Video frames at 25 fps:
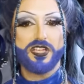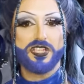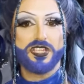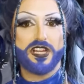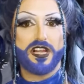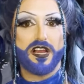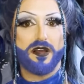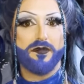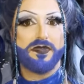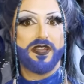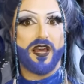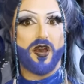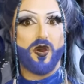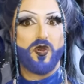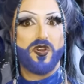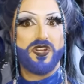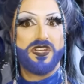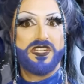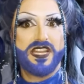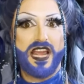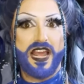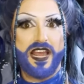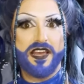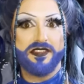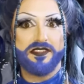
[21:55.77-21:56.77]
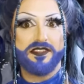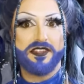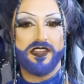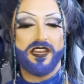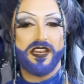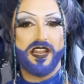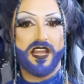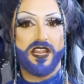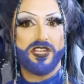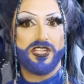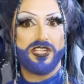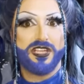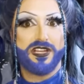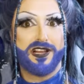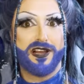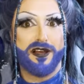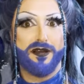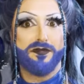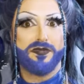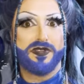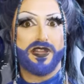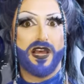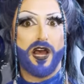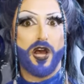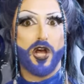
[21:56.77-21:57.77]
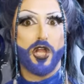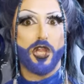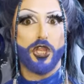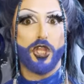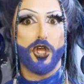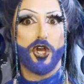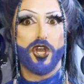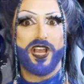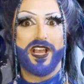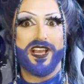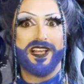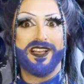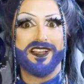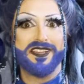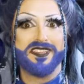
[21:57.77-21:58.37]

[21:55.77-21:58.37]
she comes out dancing, and she comes out looking